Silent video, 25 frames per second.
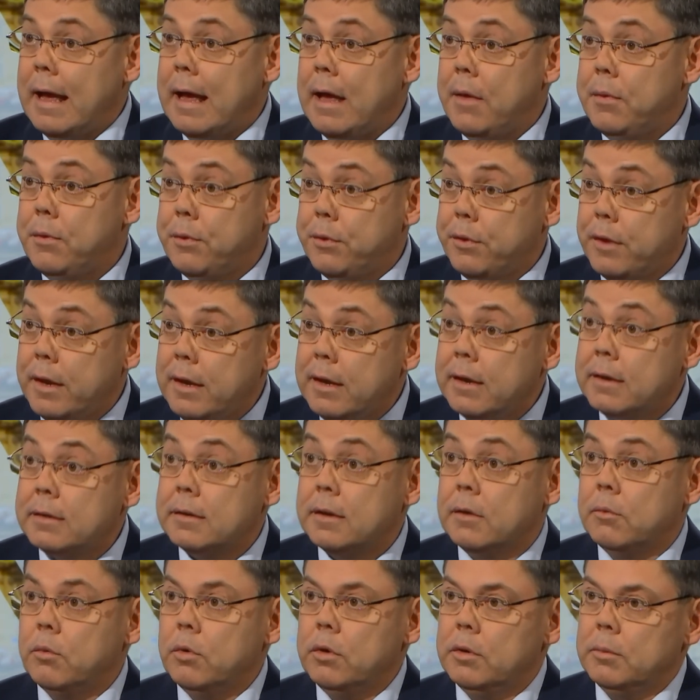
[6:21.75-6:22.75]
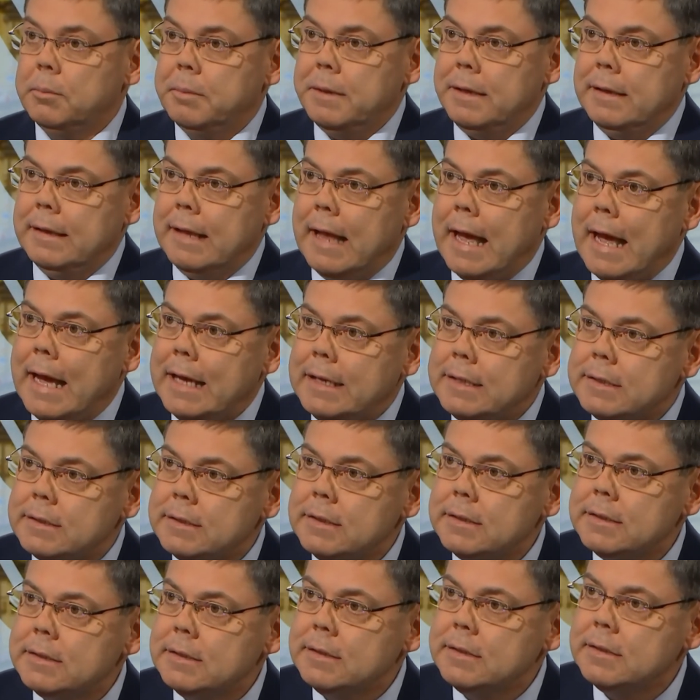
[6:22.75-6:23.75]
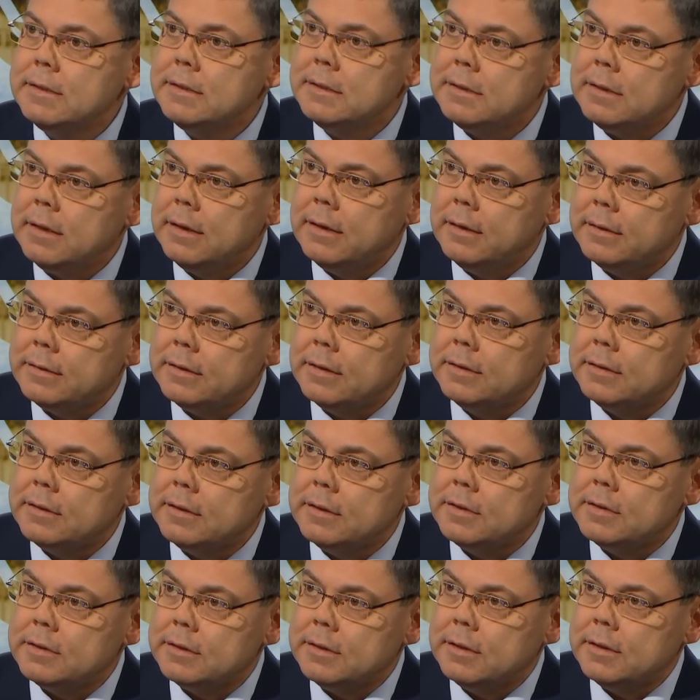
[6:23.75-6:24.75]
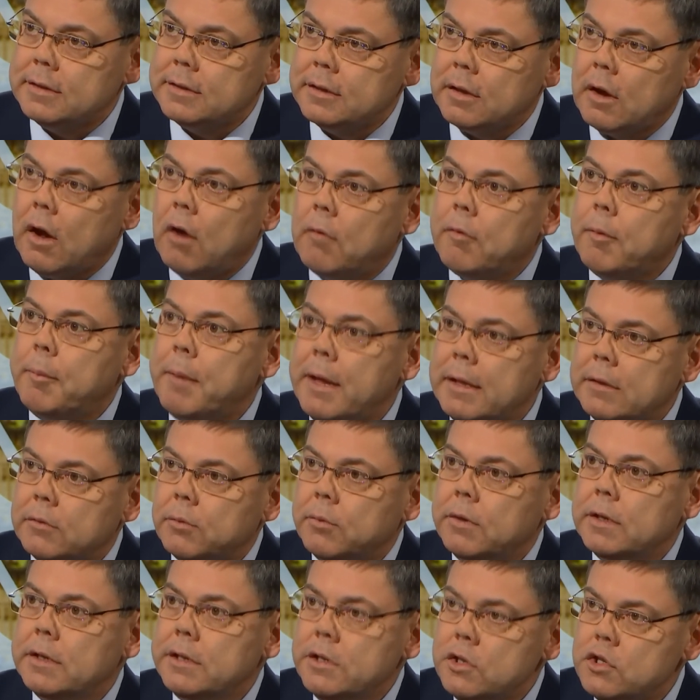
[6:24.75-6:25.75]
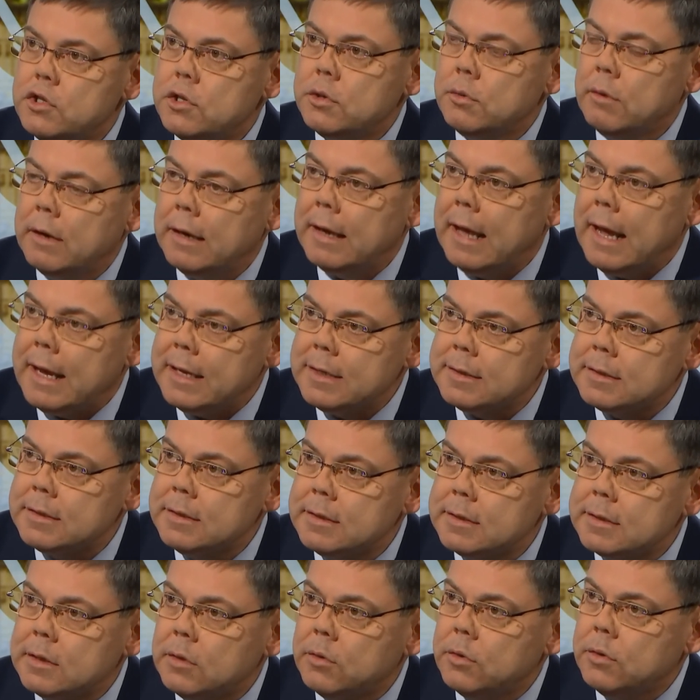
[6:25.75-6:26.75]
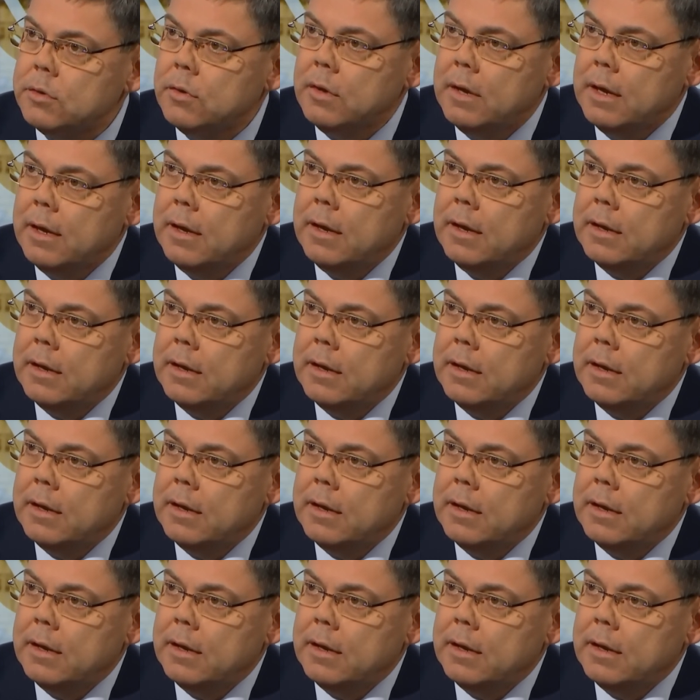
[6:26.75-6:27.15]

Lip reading: I think there will be licenses. The government will issue a license, so